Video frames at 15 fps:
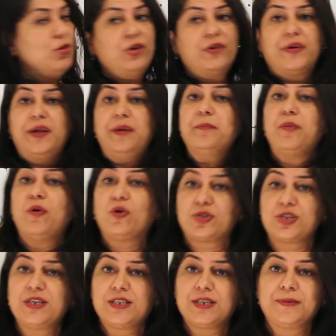molar
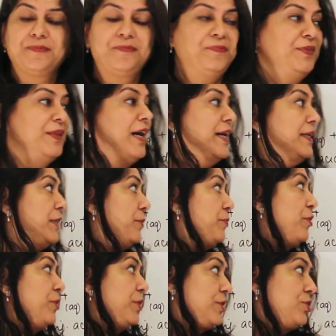important, the ionic
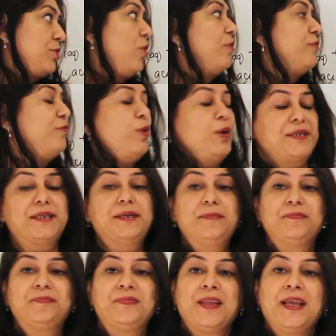product of
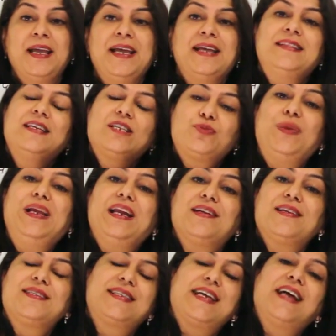water? This we'll
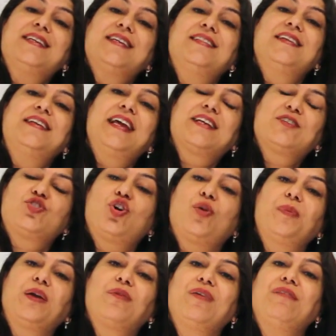understand in the next
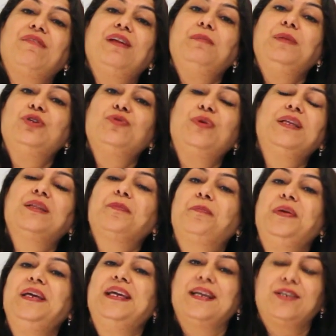topic, where we'll be doing the
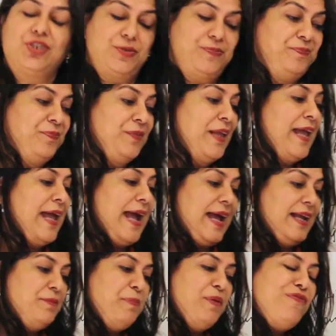pH.
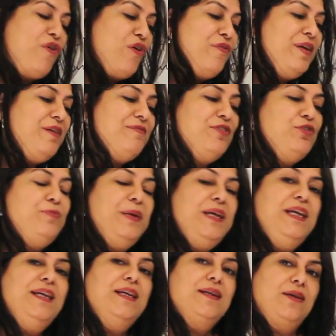And before we would
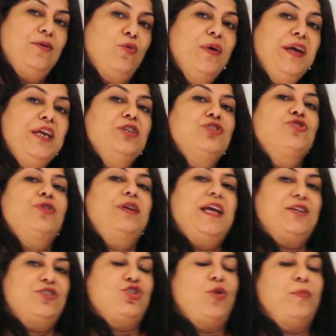be going into the
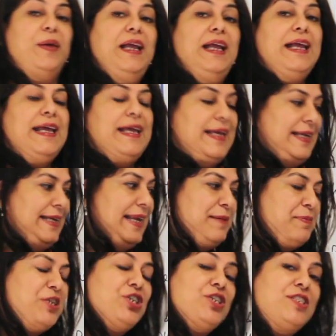next topic,
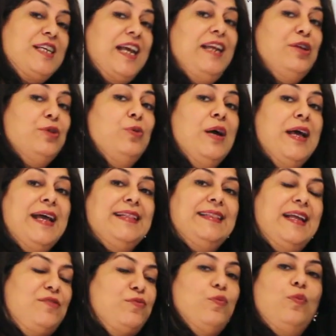let me just tell you
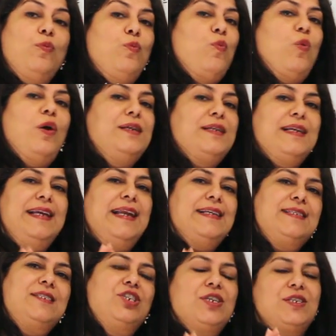that let
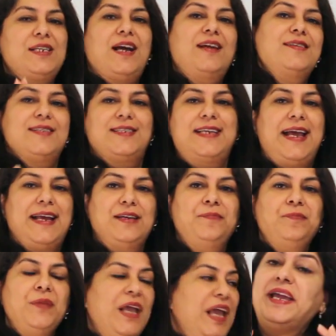us just understand.
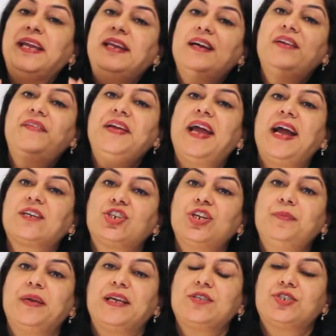In a
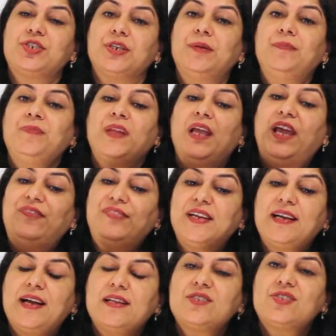reaction mixture, if
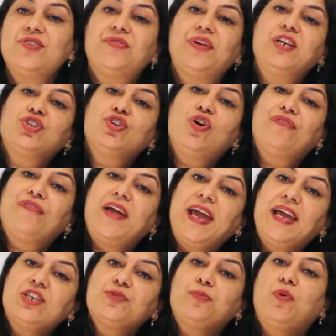the concentration of
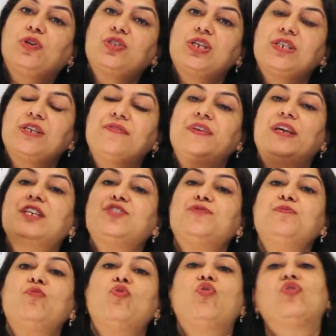H positive
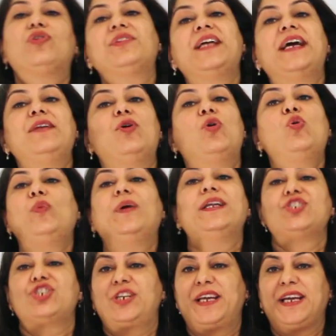is more than
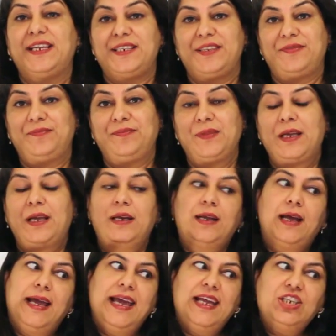OH negative,
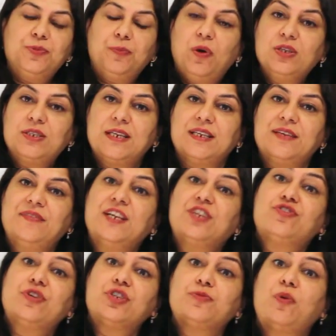H positive
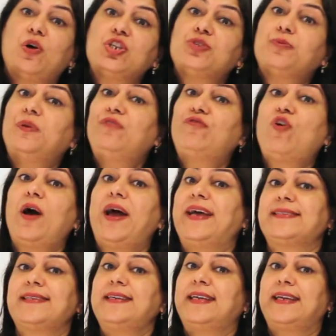is responsible for
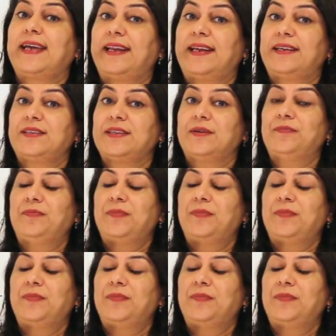acidic character